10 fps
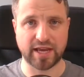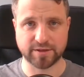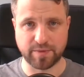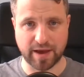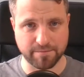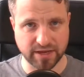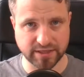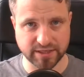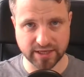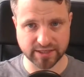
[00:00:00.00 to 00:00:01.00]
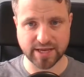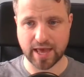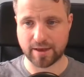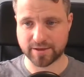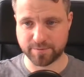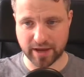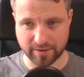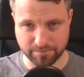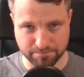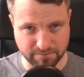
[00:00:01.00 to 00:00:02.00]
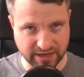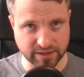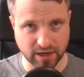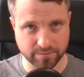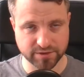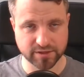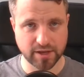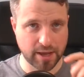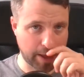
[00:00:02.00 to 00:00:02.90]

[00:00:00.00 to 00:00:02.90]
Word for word: expat meetings, expat meetups.